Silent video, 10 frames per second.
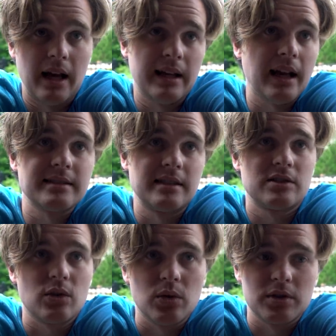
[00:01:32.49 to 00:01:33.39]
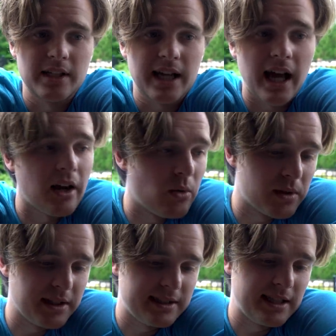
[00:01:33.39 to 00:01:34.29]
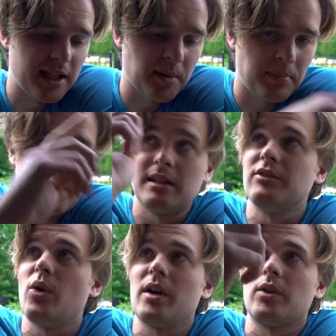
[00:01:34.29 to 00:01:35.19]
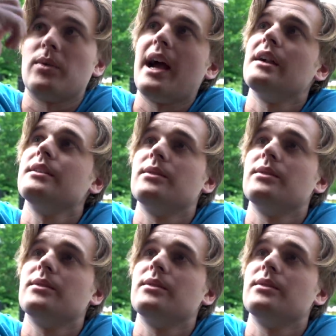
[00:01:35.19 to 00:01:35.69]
I guess it's cool, Jake. I don't really see the appeal of going around